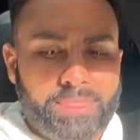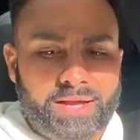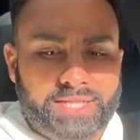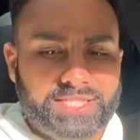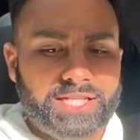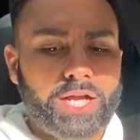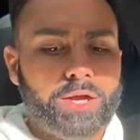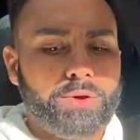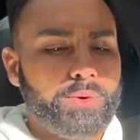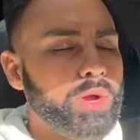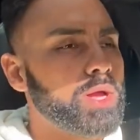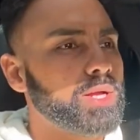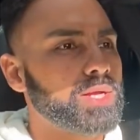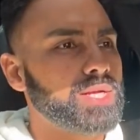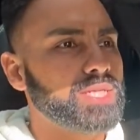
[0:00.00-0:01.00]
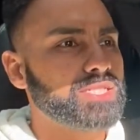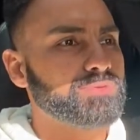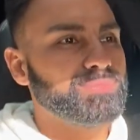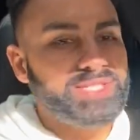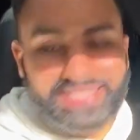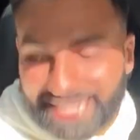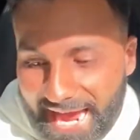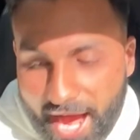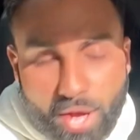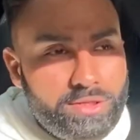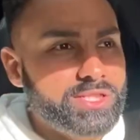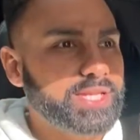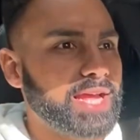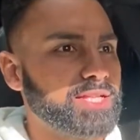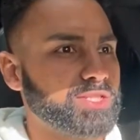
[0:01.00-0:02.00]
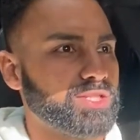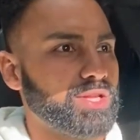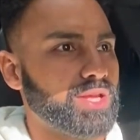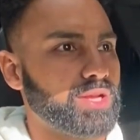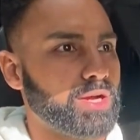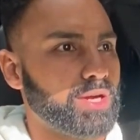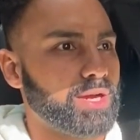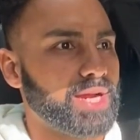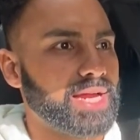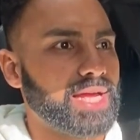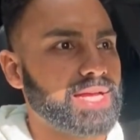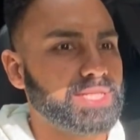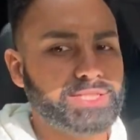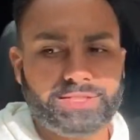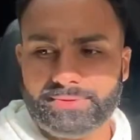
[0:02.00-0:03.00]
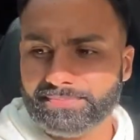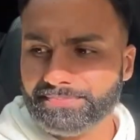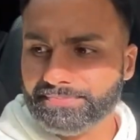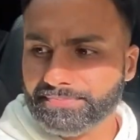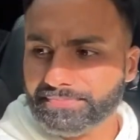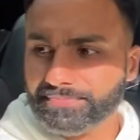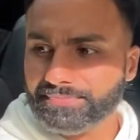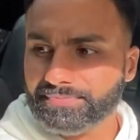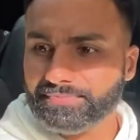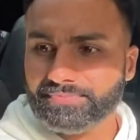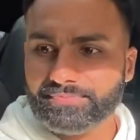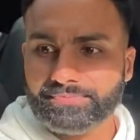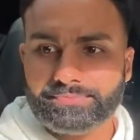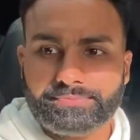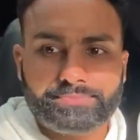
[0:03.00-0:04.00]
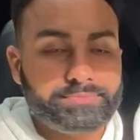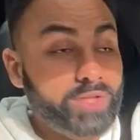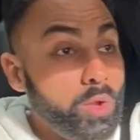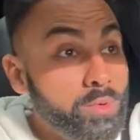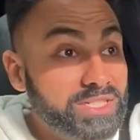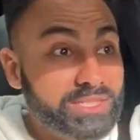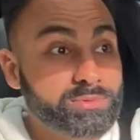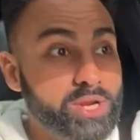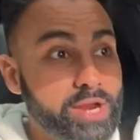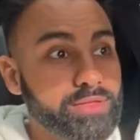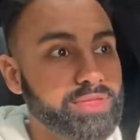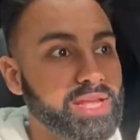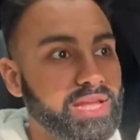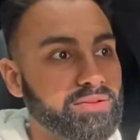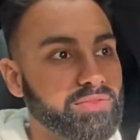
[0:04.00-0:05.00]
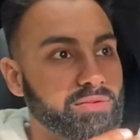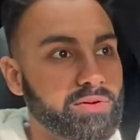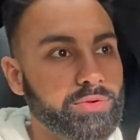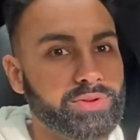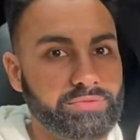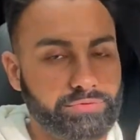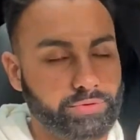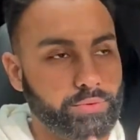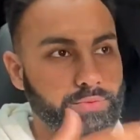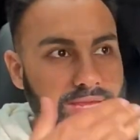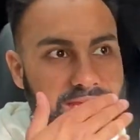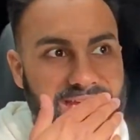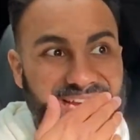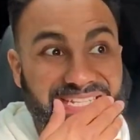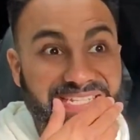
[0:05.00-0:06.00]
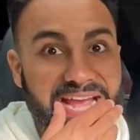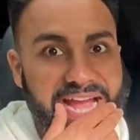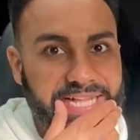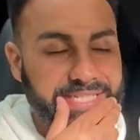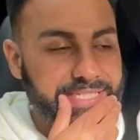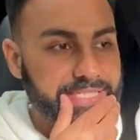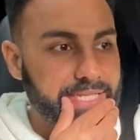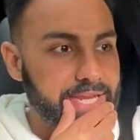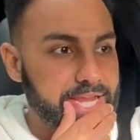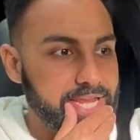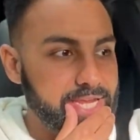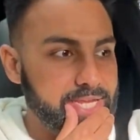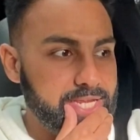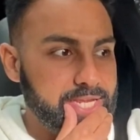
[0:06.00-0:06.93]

So some downsides to the car, I guess, which I'm trying to think of. I've owned it for a week exactly today.